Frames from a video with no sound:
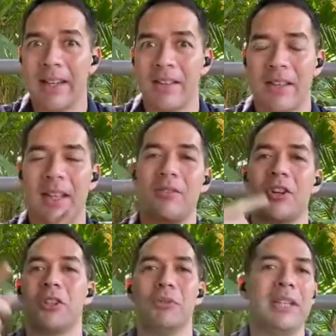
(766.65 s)
then they've got
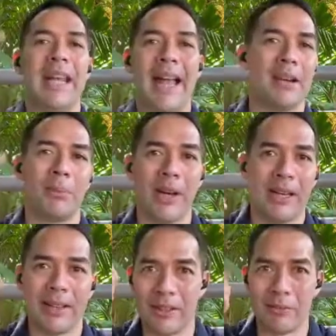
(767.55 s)
to recalibrate
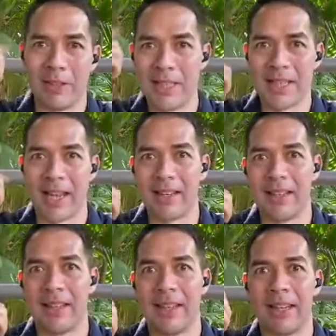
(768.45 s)
and reset
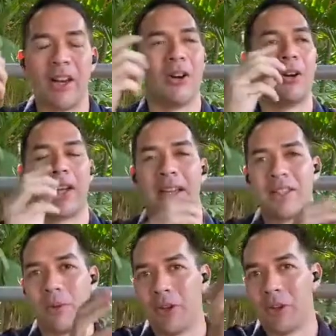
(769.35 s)
and think, oh, okay,
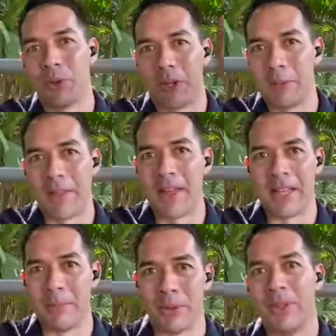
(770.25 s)
so we're not talking about that
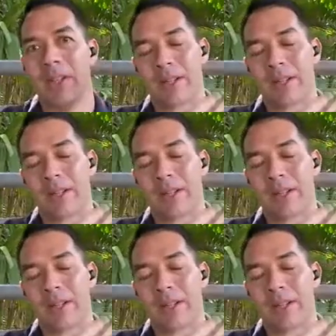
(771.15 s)
anymore.